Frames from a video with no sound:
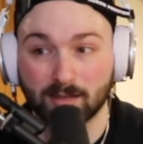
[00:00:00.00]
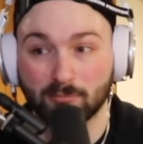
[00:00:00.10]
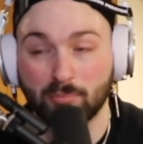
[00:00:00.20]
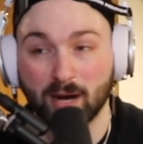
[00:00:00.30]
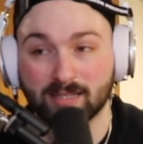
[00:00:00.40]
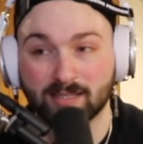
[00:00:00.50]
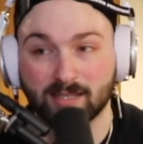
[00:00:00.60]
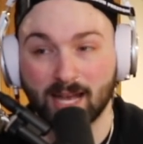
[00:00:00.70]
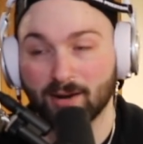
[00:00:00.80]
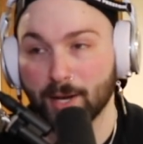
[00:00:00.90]
but
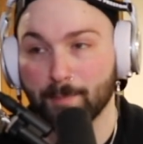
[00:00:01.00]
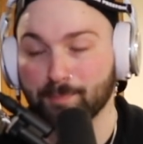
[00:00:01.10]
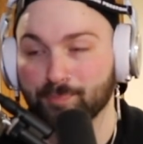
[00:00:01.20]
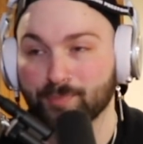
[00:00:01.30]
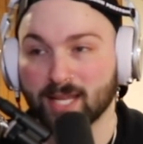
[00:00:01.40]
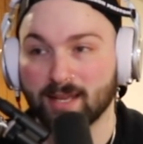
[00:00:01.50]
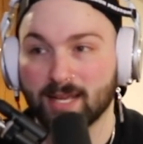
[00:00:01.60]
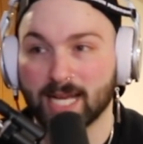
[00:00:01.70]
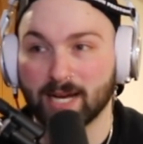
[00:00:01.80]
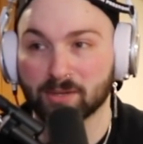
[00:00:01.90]
I don't
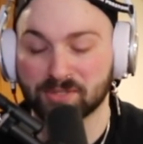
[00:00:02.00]
know.